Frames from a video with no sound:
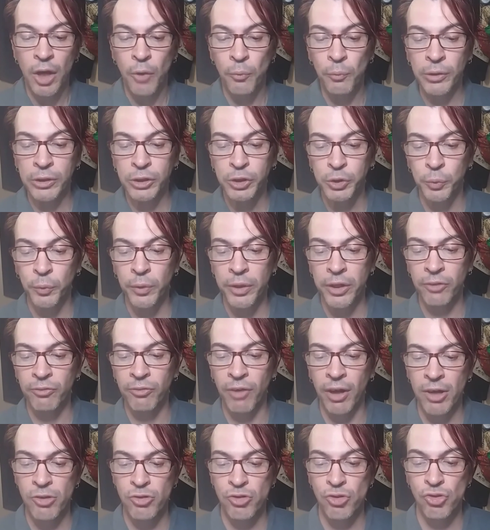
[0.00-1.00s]
When joy
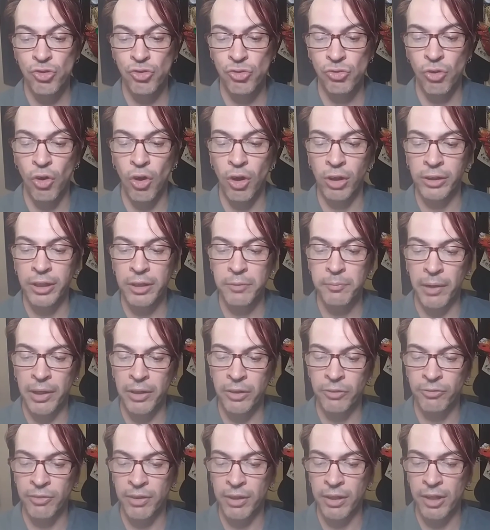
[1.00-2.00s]
arises strongly by
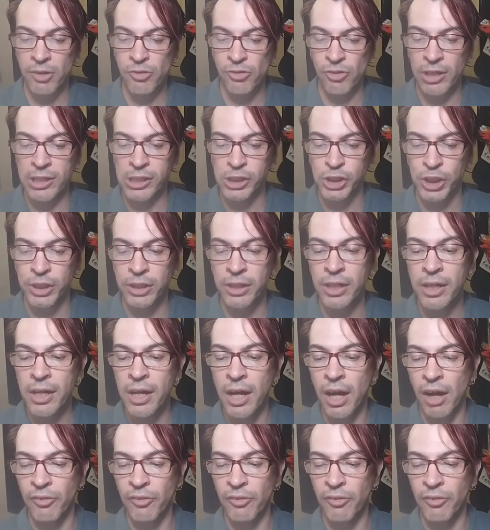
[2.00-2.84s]
the realization